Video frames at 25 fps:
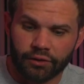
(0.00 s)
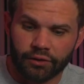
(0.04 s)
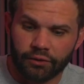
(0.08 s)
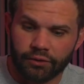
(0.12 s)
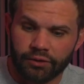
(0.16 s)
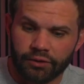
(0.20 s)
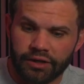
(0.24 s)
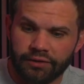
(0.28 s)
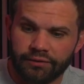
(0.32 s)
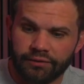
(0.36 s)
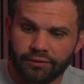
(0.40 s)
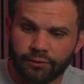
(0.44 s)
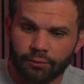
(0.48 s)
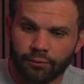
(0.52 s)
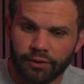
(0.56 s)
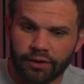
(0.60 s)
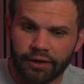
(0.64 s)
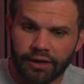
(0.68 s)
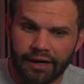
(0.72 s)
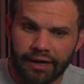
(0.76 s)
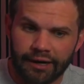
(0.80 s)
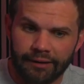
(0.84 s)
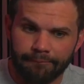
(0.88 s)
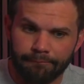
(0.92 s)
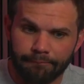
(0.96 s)
even when
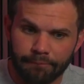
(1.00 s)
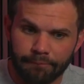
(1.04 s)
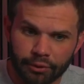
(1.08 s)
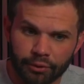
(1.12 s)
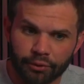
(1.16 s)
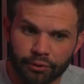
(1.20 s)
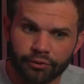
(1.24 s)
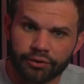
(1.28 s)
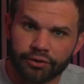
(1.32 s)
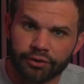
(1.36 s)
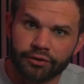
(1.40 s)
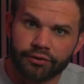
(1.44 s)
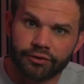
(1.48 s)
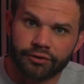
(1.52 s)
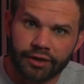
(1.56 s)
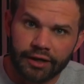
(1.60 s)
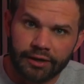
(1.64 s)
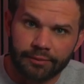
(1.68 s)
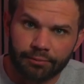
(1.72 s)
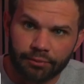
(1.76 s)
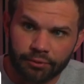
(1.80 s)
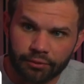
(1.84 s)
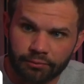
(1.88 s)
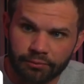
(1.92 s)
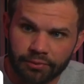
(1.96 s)
I built the
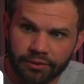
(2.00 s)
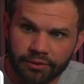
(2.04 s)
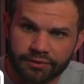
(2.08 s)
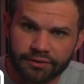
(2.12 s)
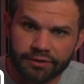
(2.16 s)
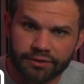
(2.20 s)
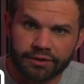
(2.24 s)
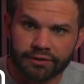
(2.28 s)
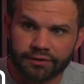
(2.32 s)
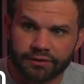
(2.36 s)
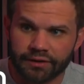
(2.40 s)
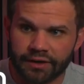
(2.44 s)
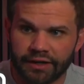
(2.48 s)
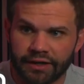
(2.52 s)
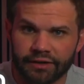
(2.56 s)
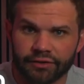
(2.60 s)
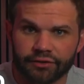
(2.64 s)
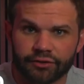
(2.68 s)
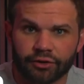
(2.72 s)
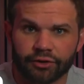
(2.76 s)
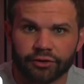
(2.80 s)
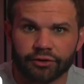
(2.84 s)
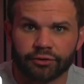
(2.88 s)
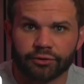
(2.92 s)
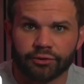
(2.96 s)
escape room business and it
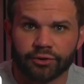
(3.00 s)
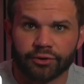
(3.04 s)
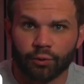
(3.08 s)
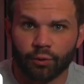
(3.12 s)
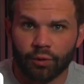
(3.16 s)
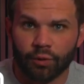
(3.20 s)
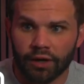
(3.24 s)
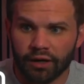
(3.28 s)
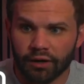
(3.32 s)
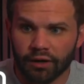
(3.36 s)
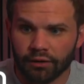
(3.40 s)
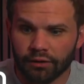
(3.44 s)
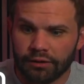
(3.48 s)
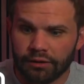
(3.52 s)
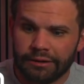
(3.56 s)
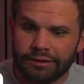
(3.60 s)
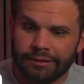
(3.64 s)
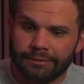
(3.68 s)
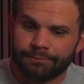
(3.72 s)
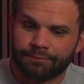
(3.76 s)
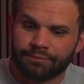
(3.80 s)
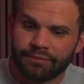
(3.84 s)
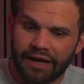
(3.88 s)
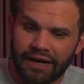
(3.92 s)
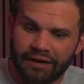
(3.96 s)
started doing well,
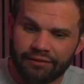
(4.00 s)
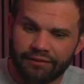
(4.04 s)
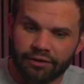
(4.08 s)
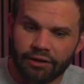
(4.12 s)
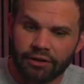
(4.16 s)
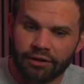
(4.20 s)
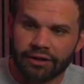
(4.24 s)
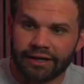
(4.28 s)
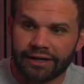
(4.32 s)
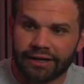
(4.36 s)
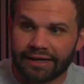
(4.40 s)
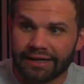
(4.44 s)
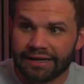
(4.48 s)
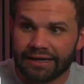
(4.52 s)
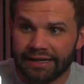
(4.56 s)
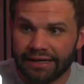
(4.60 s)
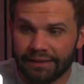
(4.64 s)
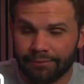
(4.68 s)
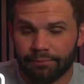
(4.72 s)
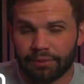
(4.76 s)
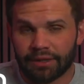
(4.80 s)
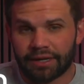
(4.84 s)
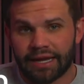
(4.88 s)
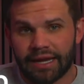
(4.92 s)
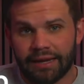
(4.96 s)
I felt like
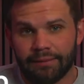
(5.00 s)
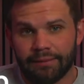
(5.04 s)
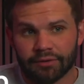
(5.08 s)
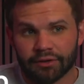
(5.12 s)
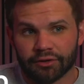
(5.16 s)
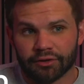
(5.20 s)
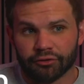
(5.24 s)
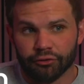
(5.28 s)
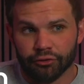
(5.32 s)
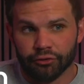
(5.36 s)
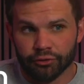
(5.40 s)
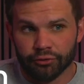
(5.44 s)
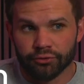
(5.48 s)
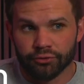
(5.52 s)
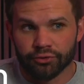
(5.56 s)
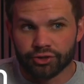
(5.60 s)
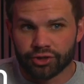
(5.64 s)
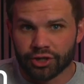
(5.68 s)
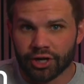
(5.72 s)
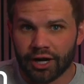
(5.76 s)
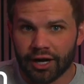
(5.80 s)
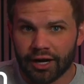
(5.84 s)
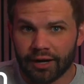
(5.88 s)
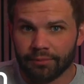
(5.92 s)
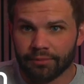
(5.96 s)
it became this new
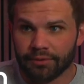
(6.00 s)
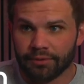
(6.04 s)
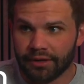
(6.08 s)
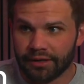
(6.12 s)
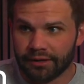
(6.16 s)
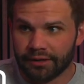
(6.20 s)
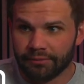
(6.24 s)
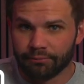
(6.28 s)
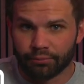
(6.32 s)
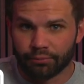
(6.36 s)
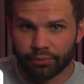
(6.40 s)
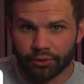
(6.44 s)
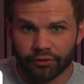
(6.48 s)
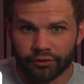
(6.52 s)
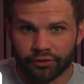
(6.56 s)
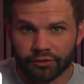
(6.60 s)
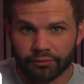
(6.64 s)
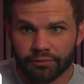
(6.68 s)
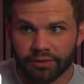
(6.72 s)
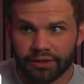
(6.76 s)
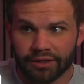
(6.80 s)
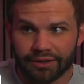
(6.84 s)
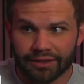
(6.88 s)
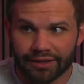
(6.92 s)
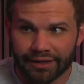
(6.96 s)
job that imprisoned
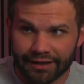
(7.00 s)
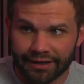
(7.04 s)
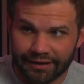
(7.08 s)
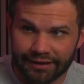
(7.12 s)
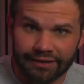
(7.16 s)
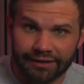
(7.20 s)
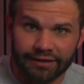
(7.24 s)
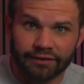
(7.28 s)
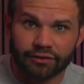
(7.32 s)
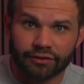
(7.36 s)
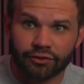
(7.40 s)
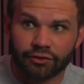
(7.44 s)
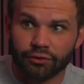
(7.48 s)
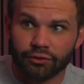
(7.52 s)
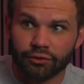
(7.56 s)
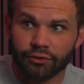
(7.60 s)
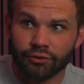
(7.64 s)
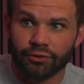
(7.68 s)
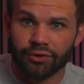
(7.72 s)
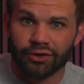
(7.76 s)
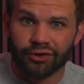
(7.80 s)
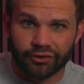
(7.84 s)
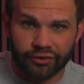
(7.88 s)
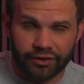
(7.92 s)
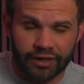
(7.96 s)
me that I needed to
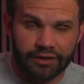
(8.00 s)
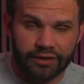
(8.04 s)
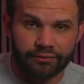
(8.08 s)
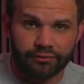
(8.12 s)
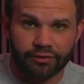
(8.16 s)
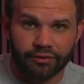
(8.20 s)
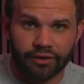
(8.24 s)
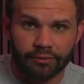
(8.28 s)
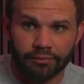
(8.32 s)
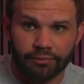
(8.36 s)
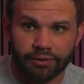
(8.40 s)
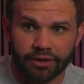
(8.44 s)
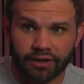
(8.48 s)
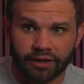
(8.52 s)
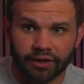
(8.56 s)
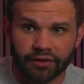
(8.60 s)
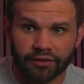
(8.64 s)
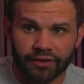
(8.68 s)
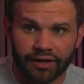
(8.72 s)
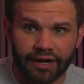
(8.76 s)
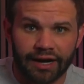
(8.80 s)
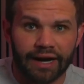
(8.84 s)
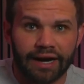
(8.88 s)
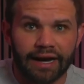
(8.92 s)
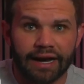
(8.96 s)
escape from, because
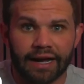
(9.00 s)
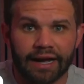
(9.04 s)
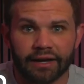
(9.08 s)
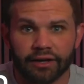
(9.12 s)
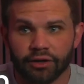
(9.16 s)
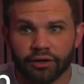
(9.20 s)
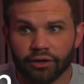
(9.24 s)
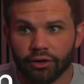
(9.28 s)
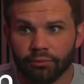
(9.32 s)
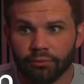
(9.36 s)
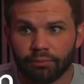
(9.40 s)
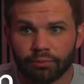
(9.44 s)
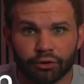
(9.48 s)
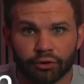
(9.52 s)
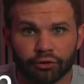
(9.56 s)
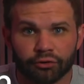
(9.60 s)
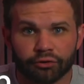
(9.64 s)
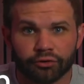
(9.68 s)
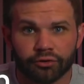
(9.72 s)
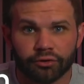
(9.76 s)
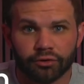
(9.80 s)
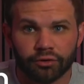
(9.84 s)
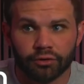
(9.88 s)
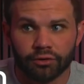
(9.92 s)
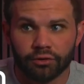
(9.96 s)
I had no
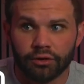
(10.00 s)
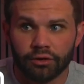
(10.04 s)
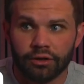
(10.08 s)
personal